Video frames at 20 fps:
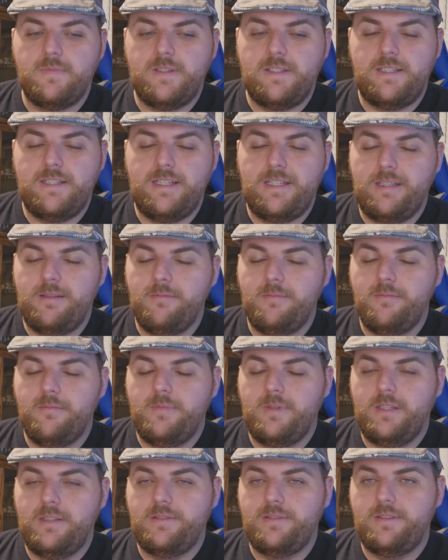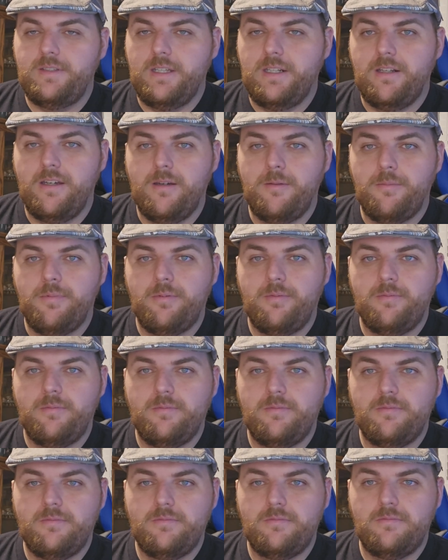team is set up
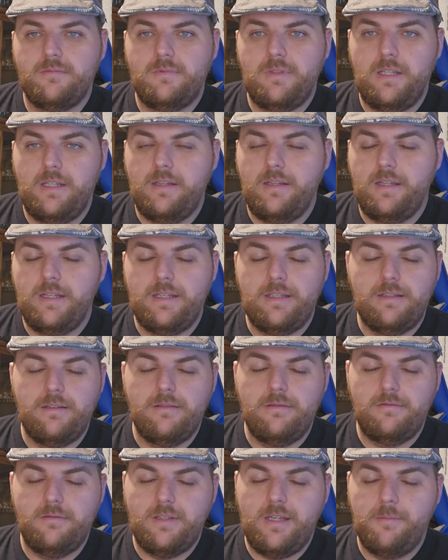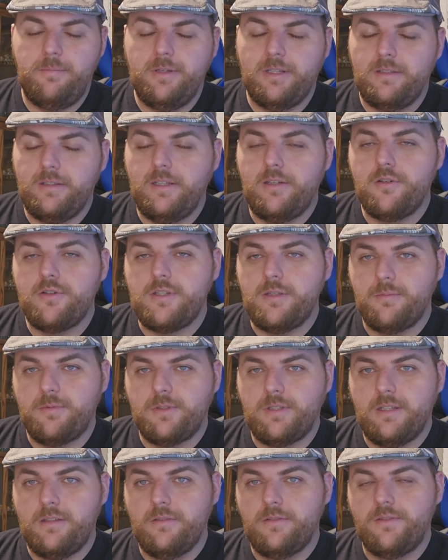in the epic leadership
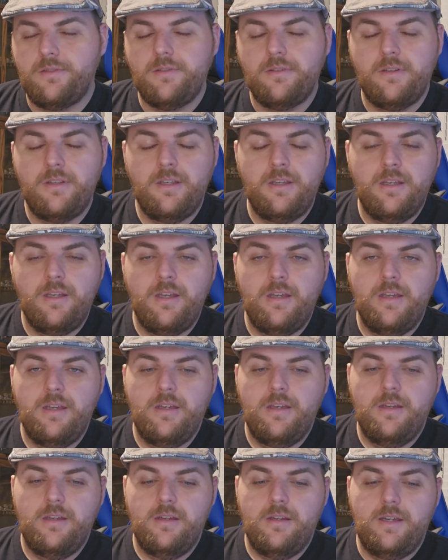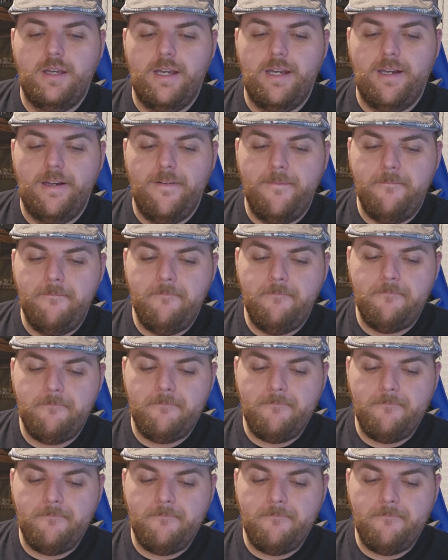skills. In